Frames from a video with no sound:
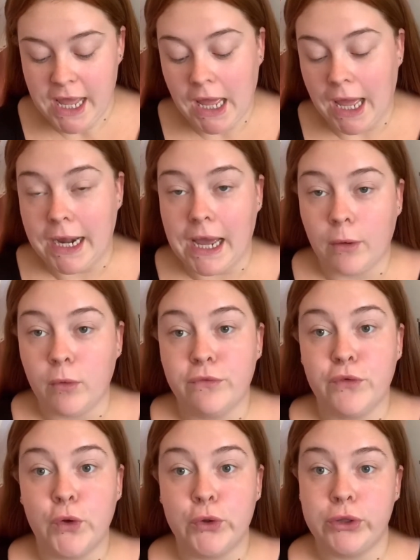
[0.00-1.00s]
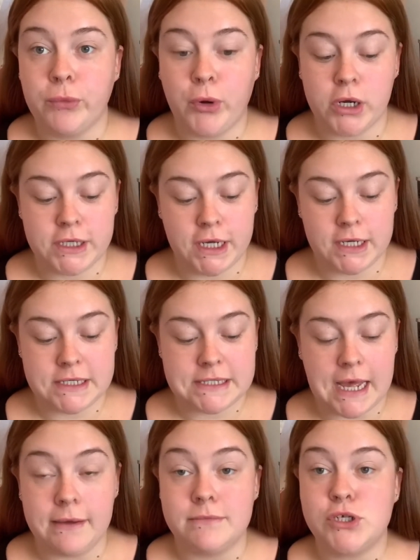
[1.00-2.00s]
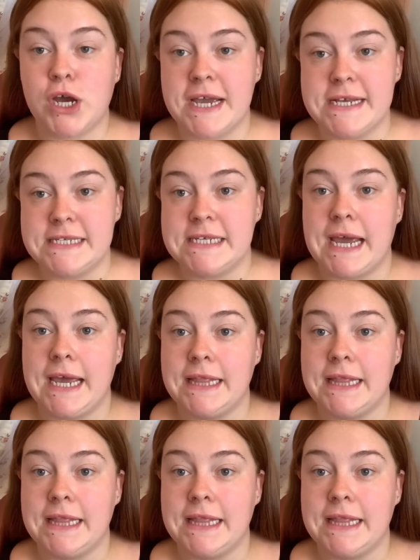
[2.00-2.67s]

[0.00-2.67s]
and out of all the products that I'm trying today,